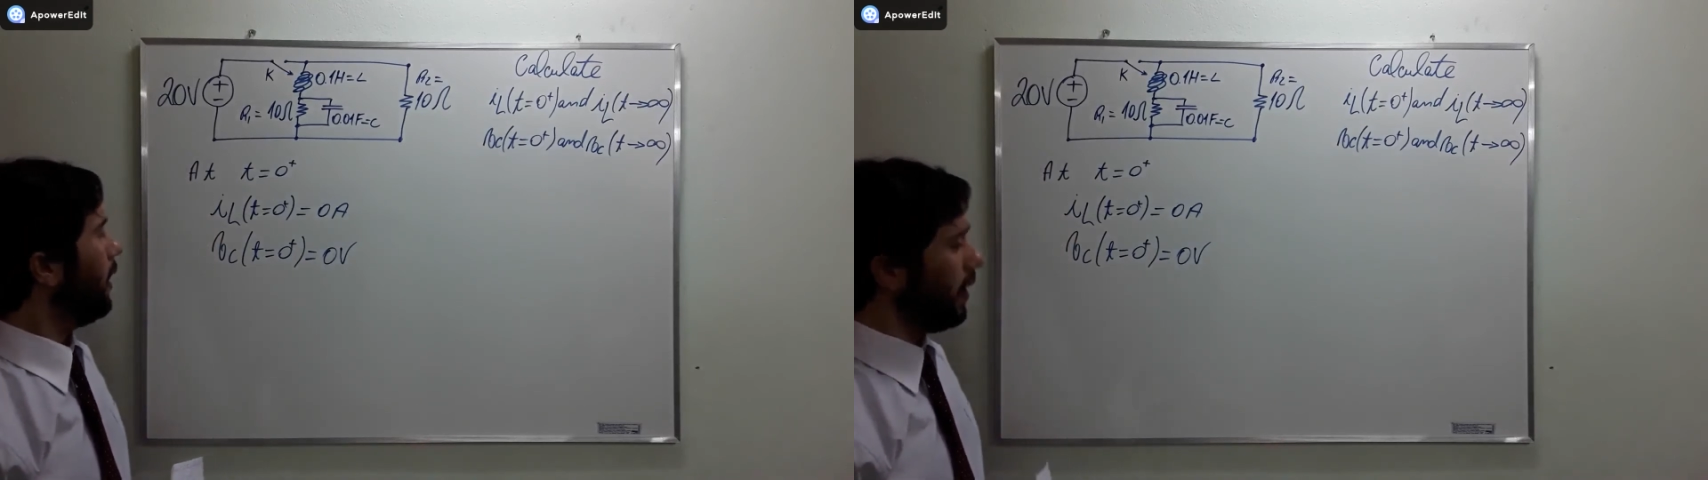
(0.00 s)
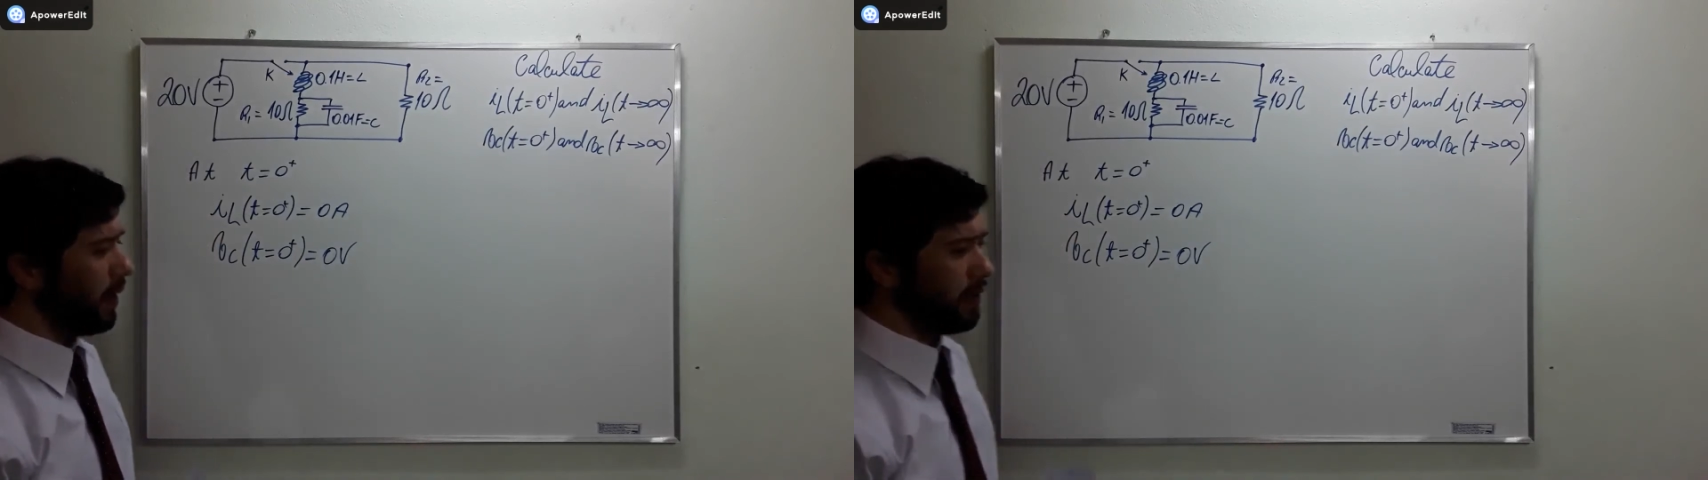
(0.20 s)

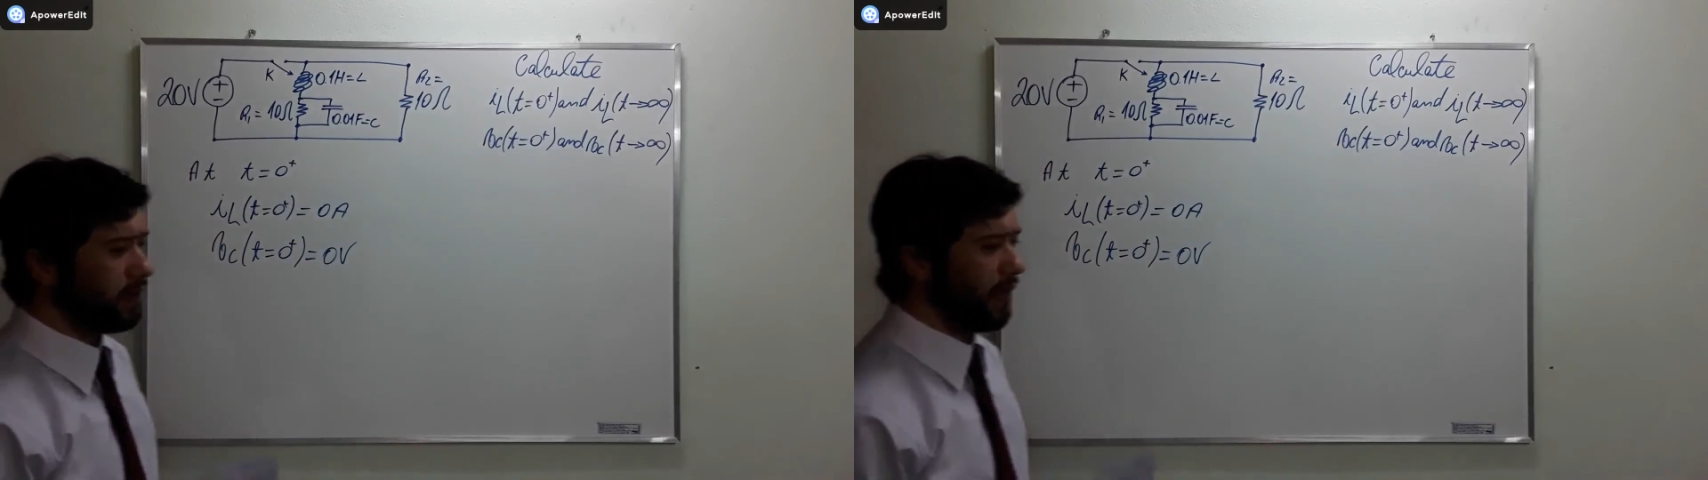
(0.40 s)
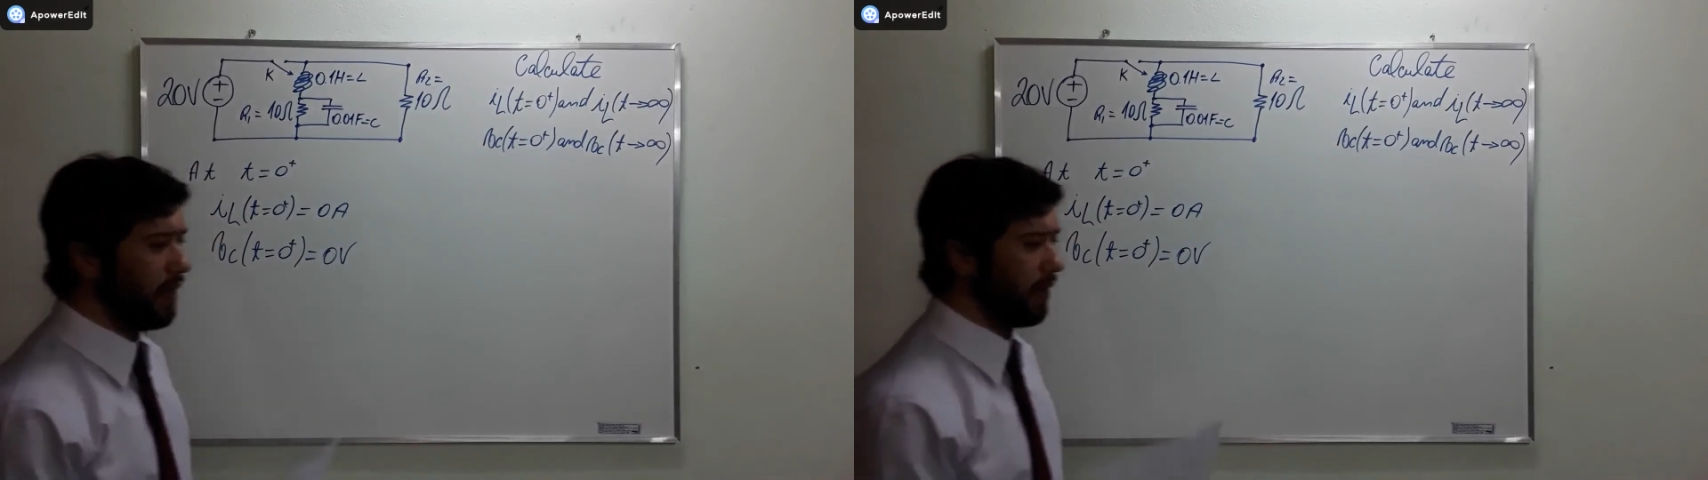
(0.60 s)

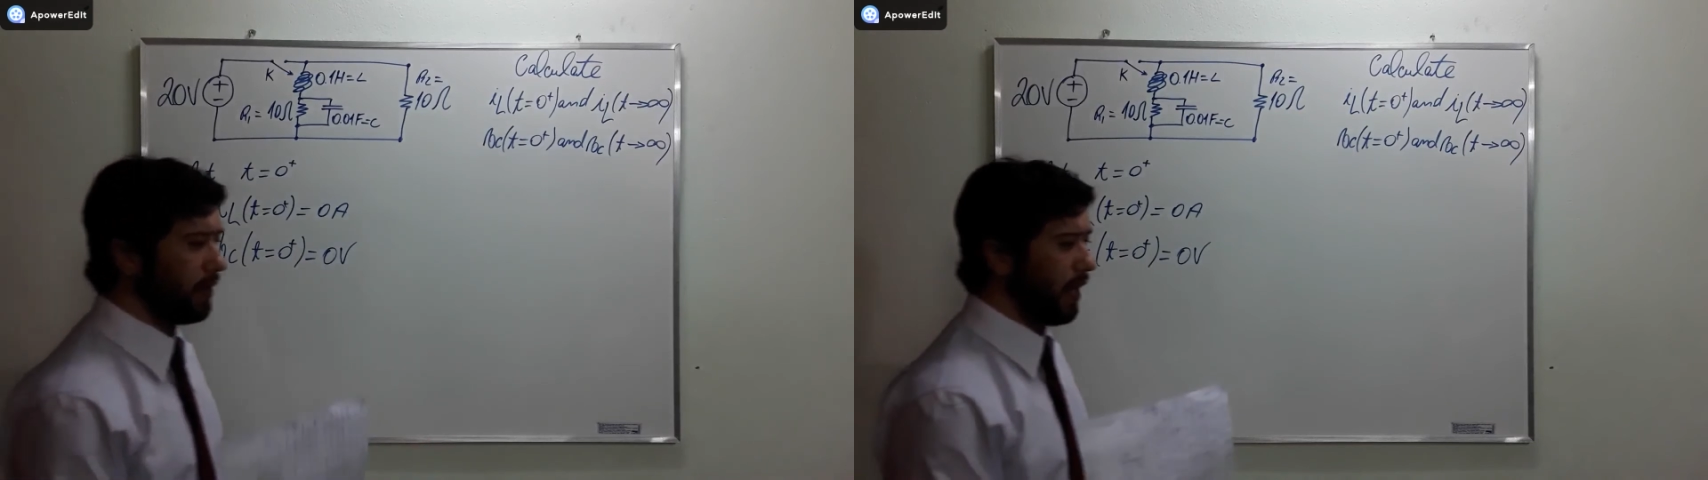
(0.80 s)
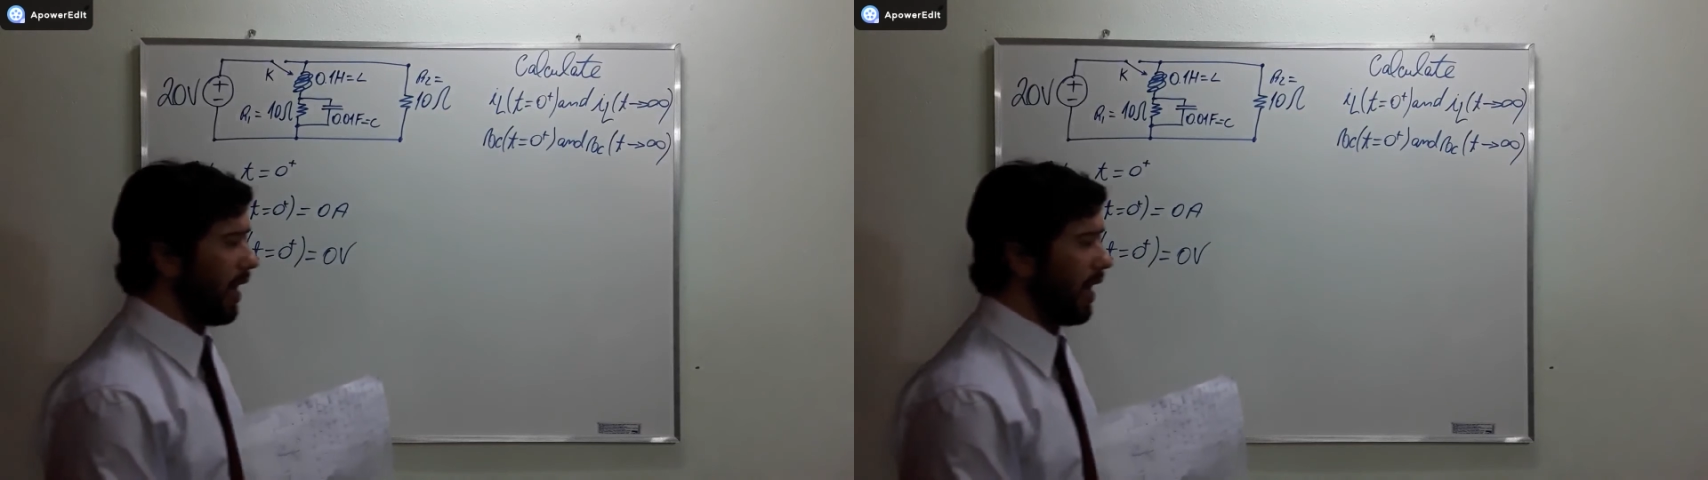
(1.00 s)
And then